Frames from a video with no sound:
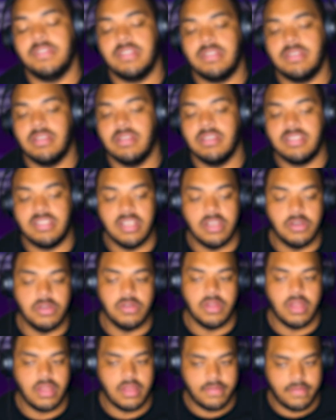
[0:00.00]

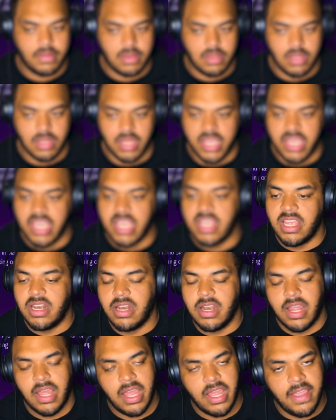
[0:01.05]
So
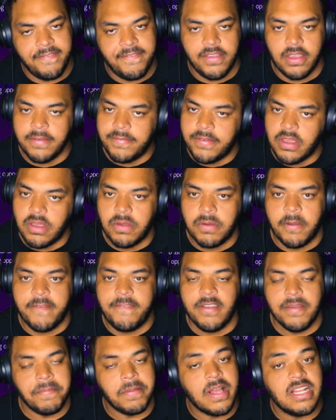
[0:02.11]
again, if
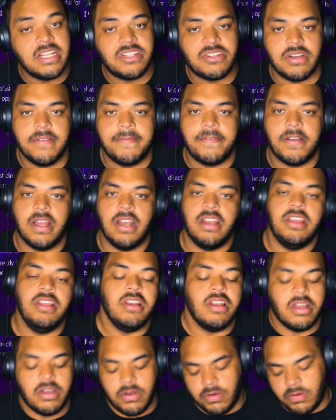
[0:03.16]
you played Street Fighter, you
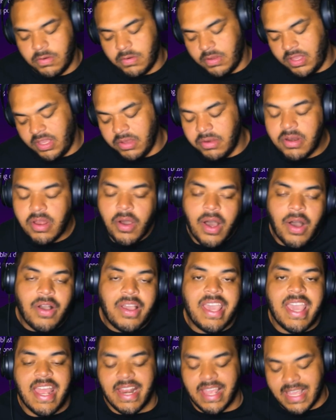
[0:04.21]
know how
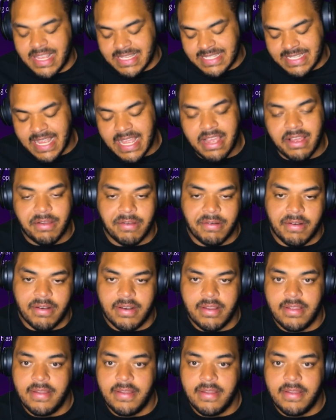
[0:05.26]
Ken gets down.